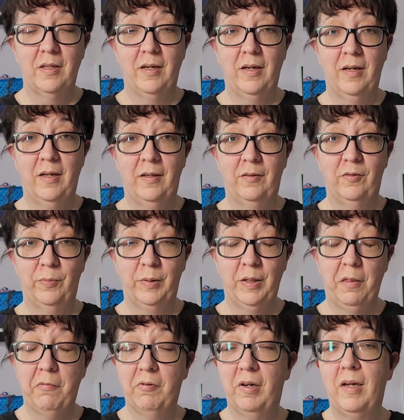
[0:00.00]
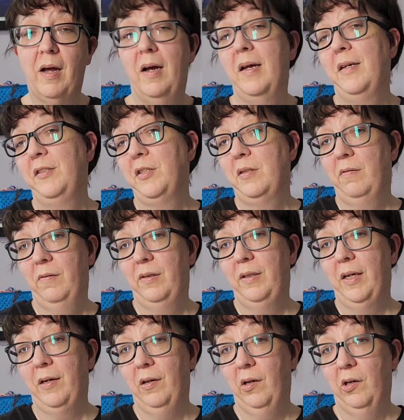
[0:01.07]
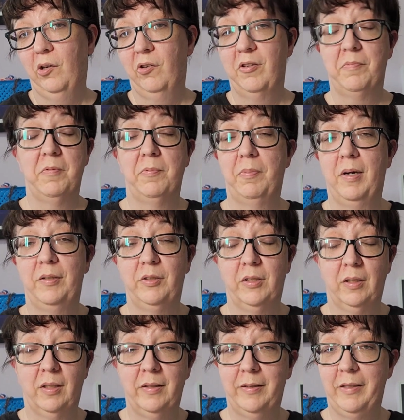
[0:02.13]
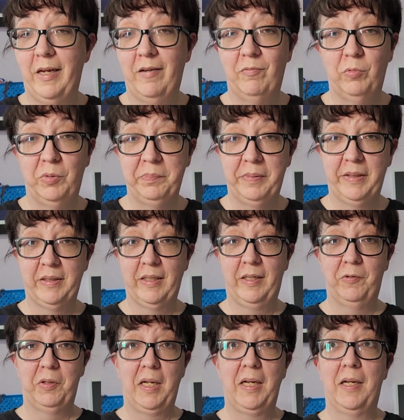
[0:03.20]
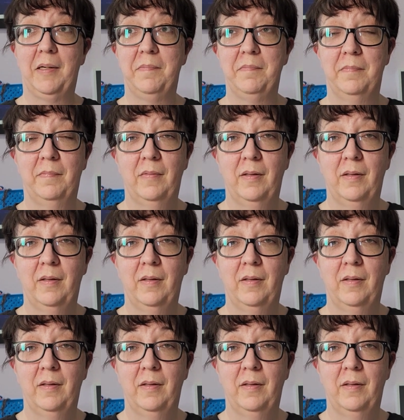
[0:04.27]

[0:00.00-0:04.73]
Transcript: and 23 I had just written down a Christmas project. I didn't have one picked out, and